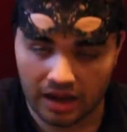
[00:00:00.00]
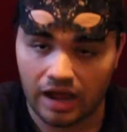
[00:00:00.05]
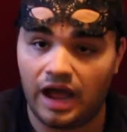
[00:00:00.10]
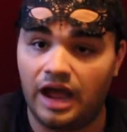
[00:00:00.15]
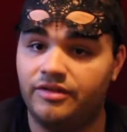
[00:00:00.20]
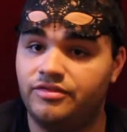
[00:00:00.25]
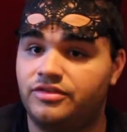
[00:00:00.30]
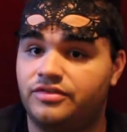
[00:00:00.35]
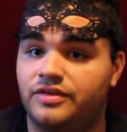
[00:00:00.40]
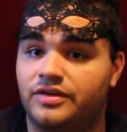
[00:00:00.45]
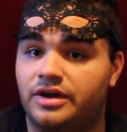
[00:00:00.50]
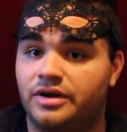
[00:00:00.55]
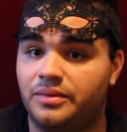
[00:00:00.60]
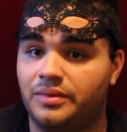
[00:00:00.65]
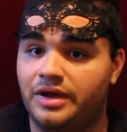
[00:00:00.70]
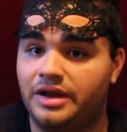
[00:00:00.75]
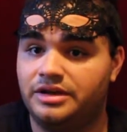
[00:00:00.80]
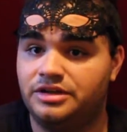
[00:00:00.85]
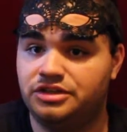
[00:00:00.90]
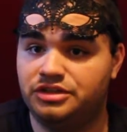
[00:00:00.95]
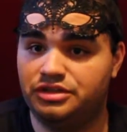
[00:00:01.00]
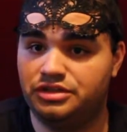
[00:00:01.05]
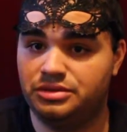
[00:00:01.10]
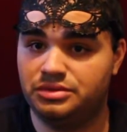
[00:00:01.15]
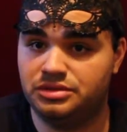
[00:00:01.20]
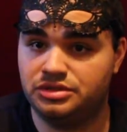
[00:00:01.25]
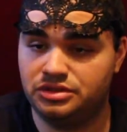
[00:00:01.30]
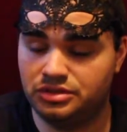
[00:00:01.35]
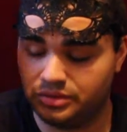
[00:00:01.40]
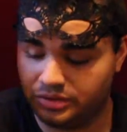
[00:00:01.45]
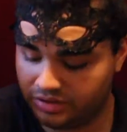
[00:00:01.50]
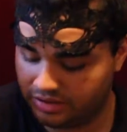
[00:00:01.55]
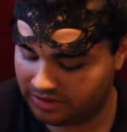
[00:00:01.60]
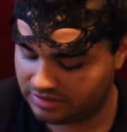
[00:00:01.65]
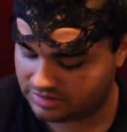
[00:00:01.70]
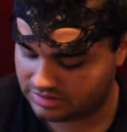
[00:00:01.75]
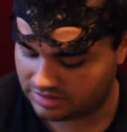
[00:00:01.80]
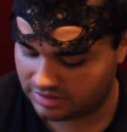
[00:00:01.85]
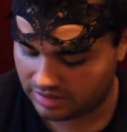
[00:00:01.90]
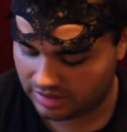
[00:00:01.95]
I have to figure out a way to store
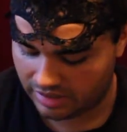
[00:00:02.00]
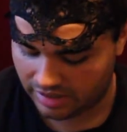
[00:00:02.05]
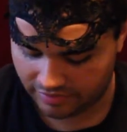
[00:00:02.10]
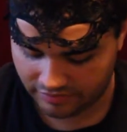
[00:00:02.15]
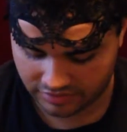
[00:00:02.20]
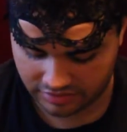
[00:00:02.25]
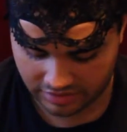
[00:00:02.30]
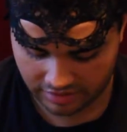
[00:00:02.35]
this and not have it